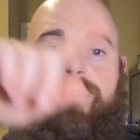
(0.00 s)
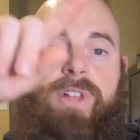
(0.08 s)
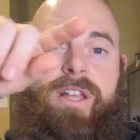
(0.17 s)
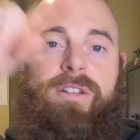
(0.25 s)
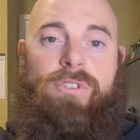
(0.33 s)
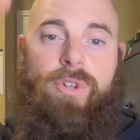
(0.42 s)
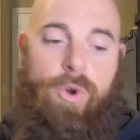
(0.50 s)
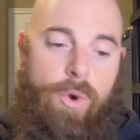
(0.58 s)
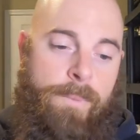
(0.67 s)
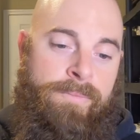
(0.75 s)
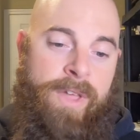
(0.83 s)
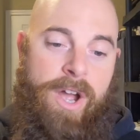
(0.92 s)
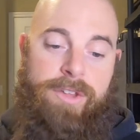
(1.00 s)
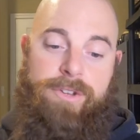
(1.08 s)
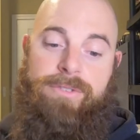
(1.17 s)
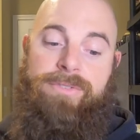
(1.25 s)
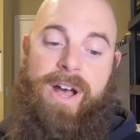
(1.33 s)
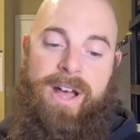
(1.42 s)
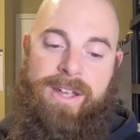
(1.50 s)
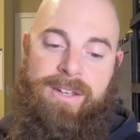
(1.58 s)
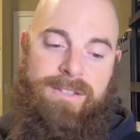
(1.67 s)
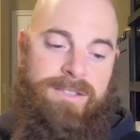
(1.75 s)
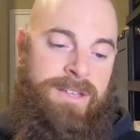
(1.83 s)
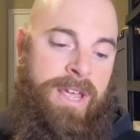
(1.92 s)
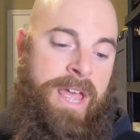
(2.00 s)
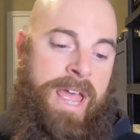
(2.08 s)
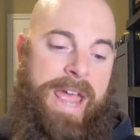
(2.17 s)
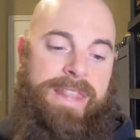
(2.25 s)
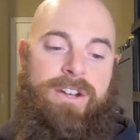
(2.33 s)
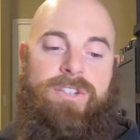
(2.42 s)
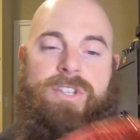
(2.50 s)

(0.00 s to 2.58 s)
of like little other vines. And